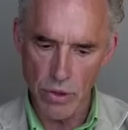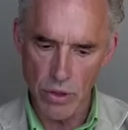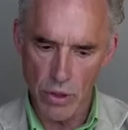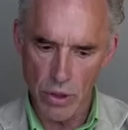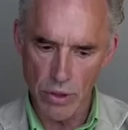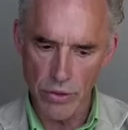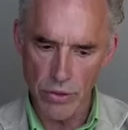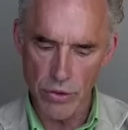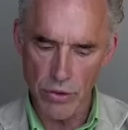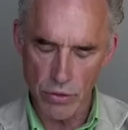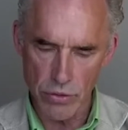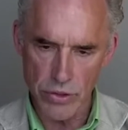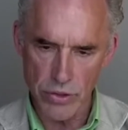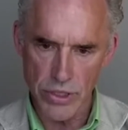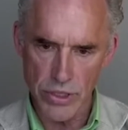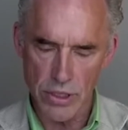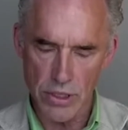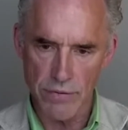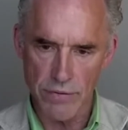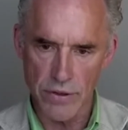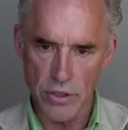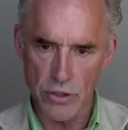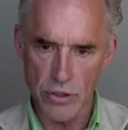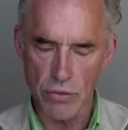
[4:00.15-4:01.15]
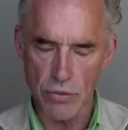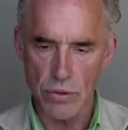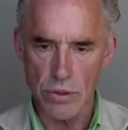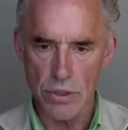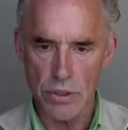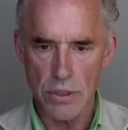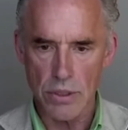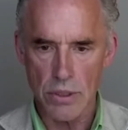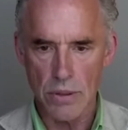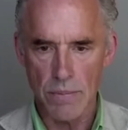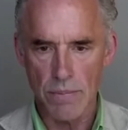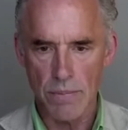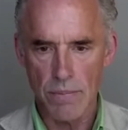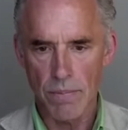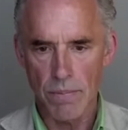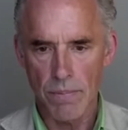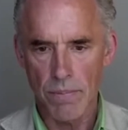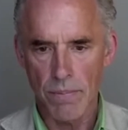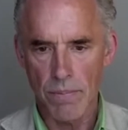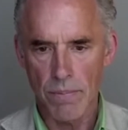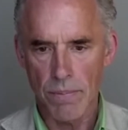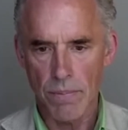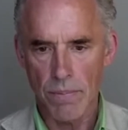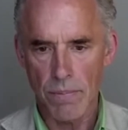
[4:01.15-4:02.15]
on those individuals.
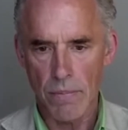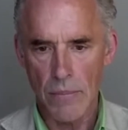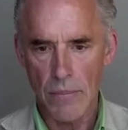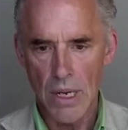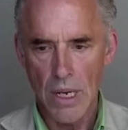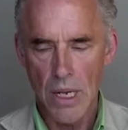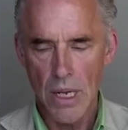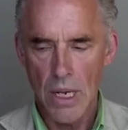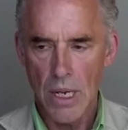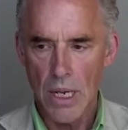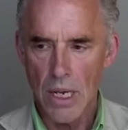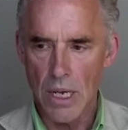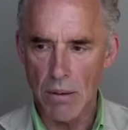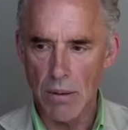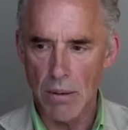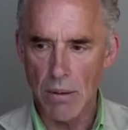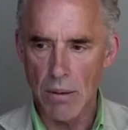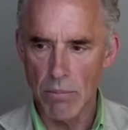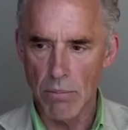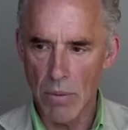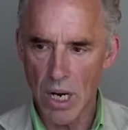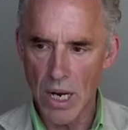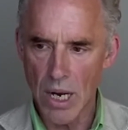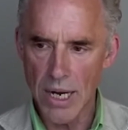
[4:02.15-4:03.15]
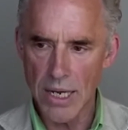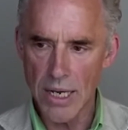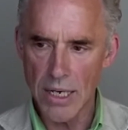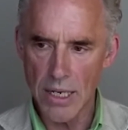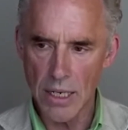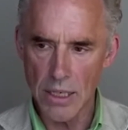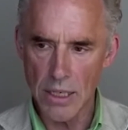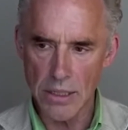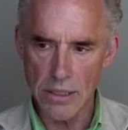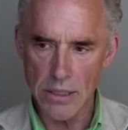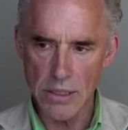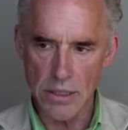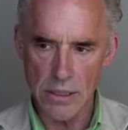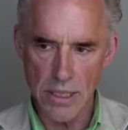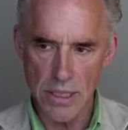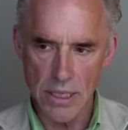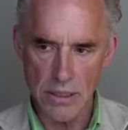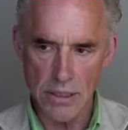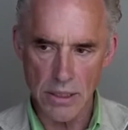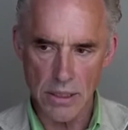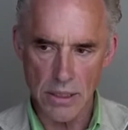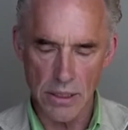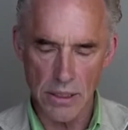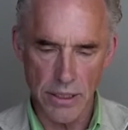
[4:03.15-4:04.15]
And my analysis as
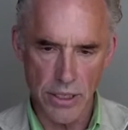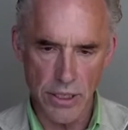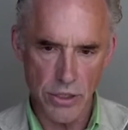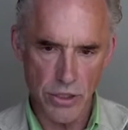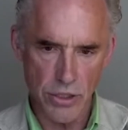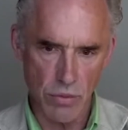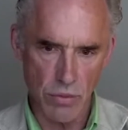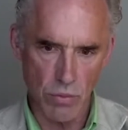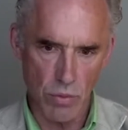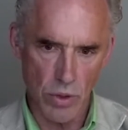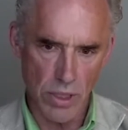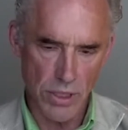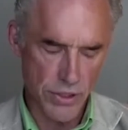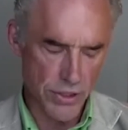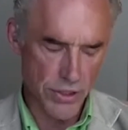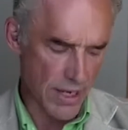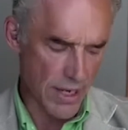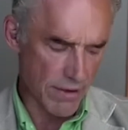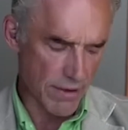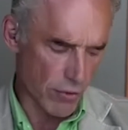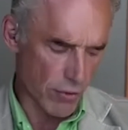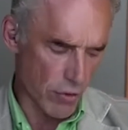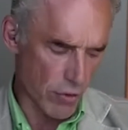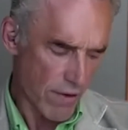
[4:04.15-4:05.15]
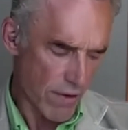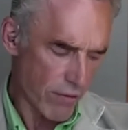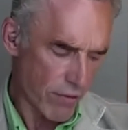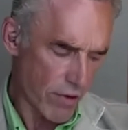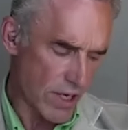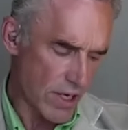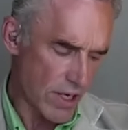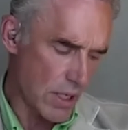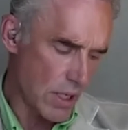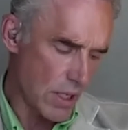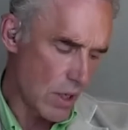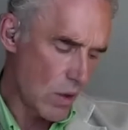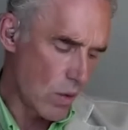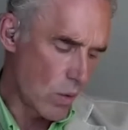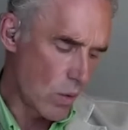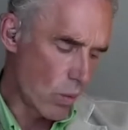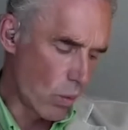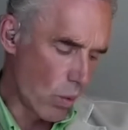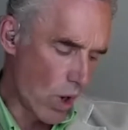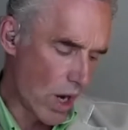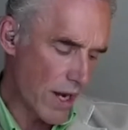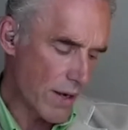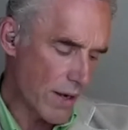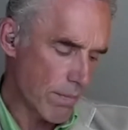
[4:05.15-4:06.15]
a clinician was that for every
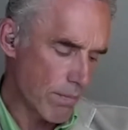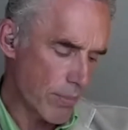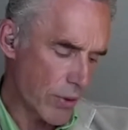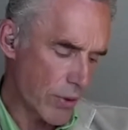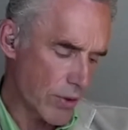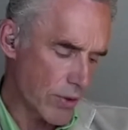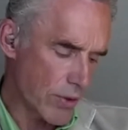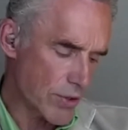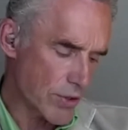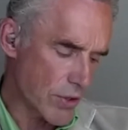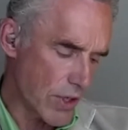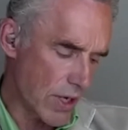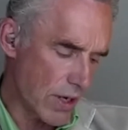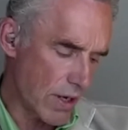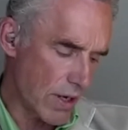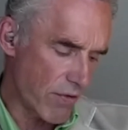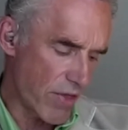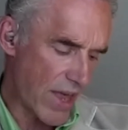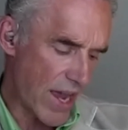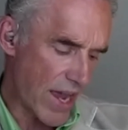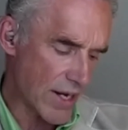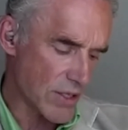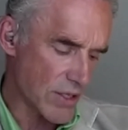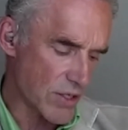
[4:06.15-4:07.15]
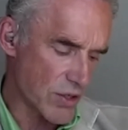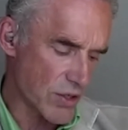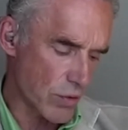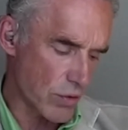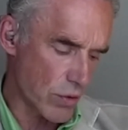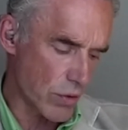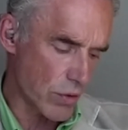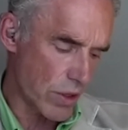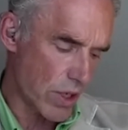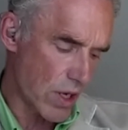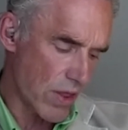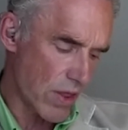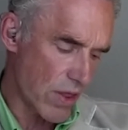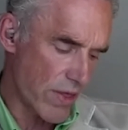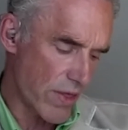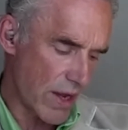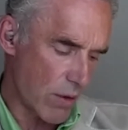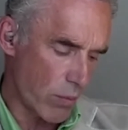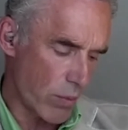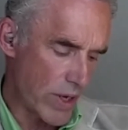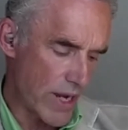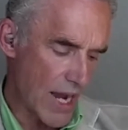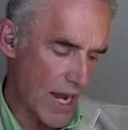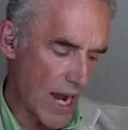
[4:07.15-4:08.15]
one person of that sort that
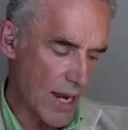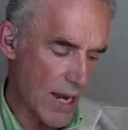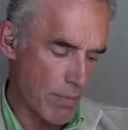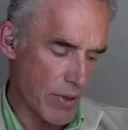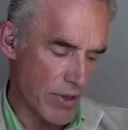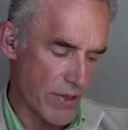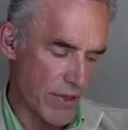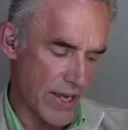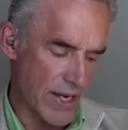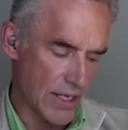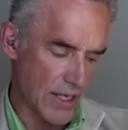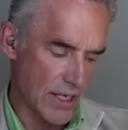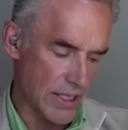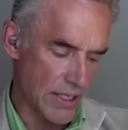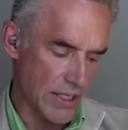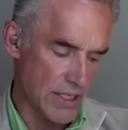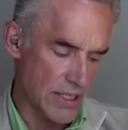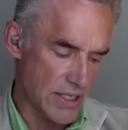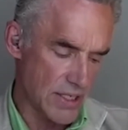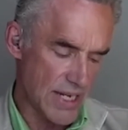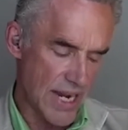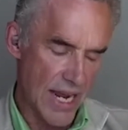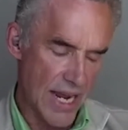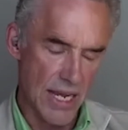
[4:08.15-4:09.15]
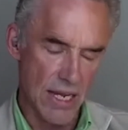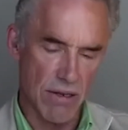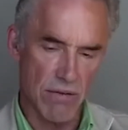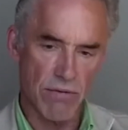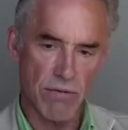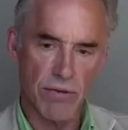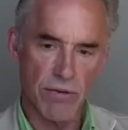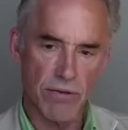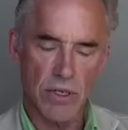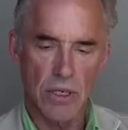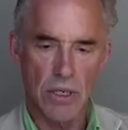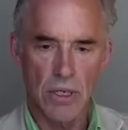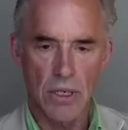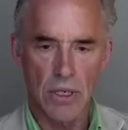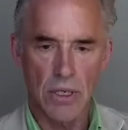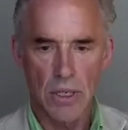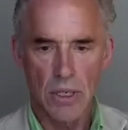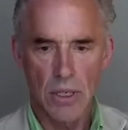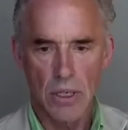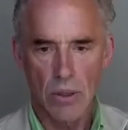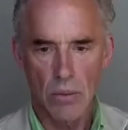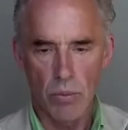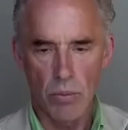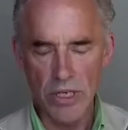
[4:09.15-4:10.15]
we hypothetically saved,
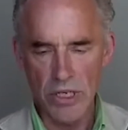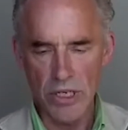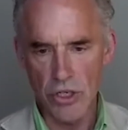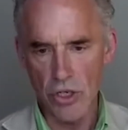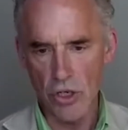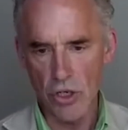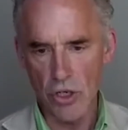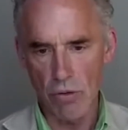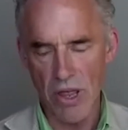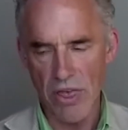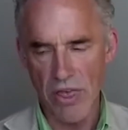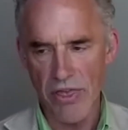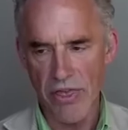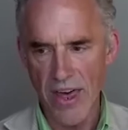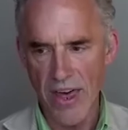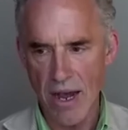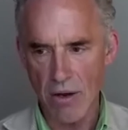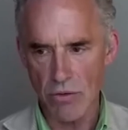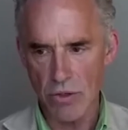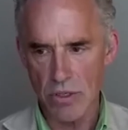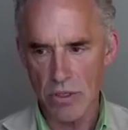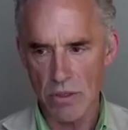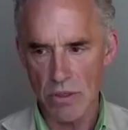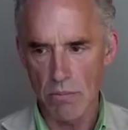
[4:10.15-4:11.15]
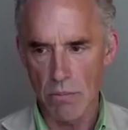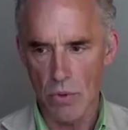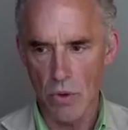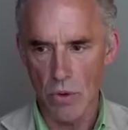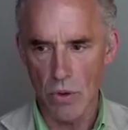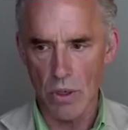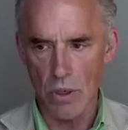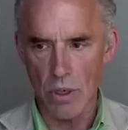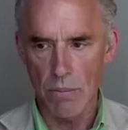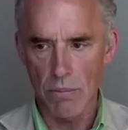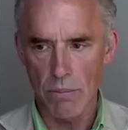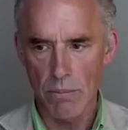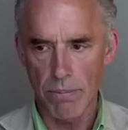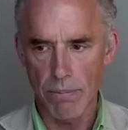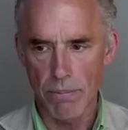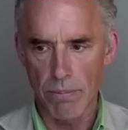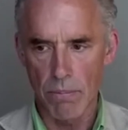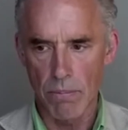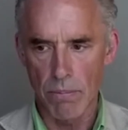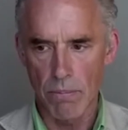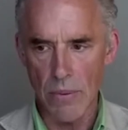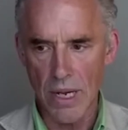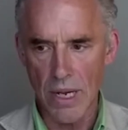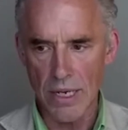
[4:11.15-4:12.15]
we doom a thousand more
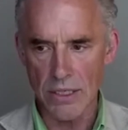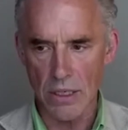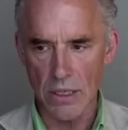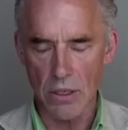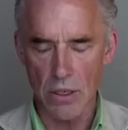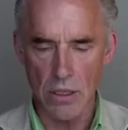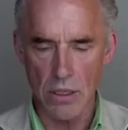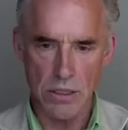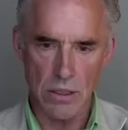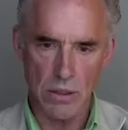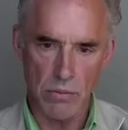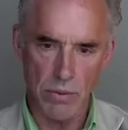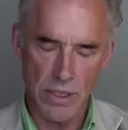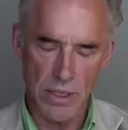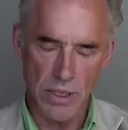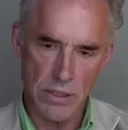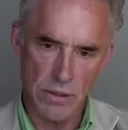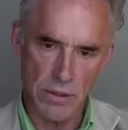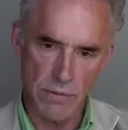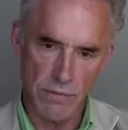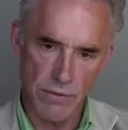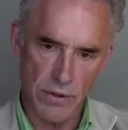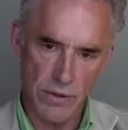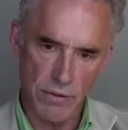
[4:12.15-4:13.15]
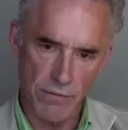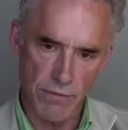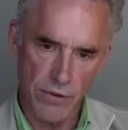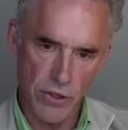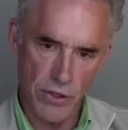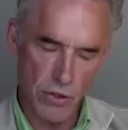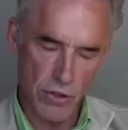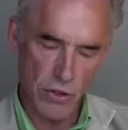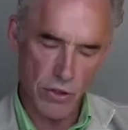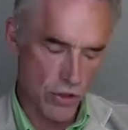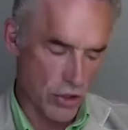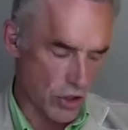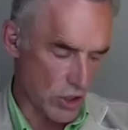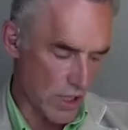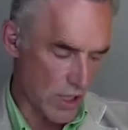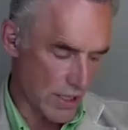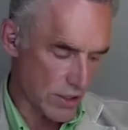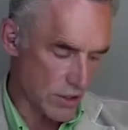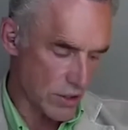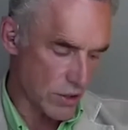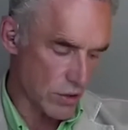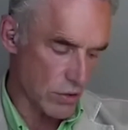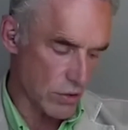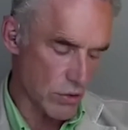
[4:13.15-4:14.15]
as a consequence of confusion
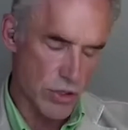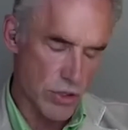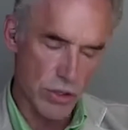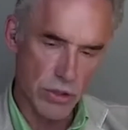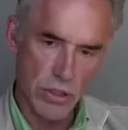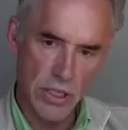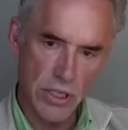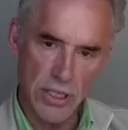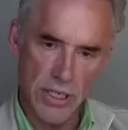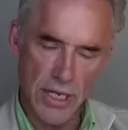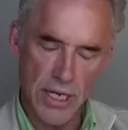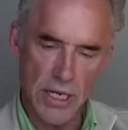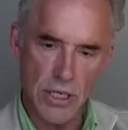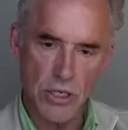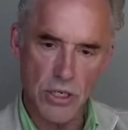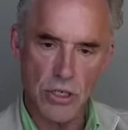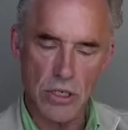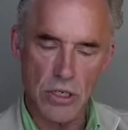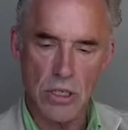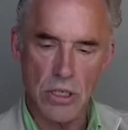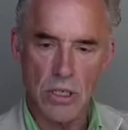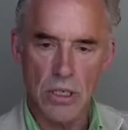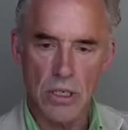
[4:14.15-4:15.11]
and social contagion.